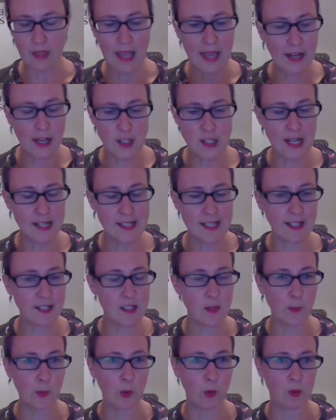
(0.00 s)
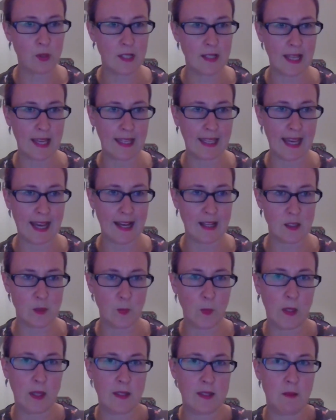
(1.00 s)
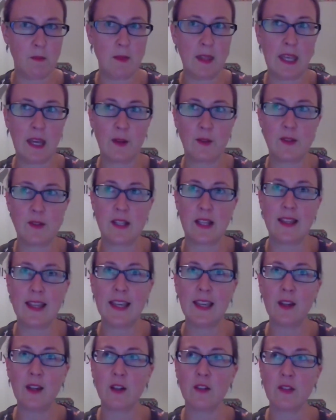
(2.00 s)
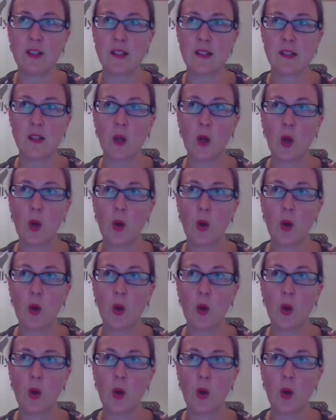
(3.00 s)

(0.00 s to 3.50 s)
energetic support to their cats. Because something else to think of is,